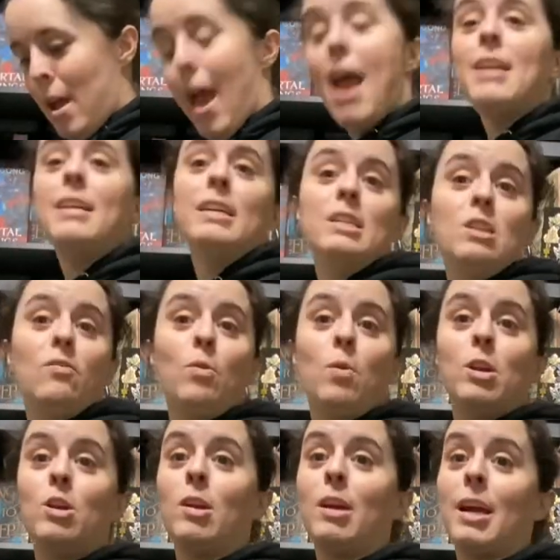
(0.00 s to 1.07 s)
And yes, if you're
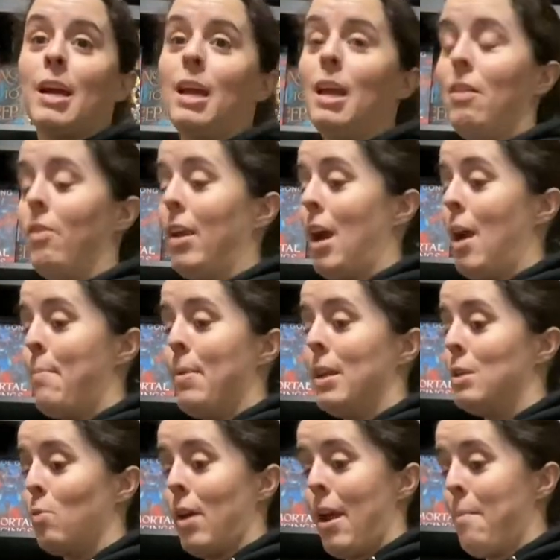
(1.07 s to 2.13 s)
wondering, I got hit in the eye, but
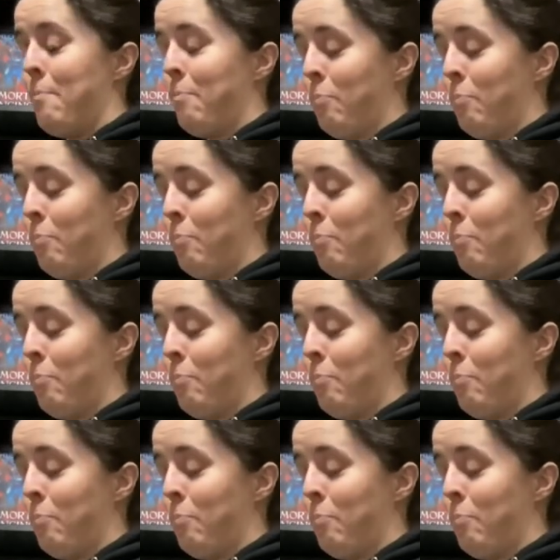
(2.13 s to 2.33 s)
it's okay.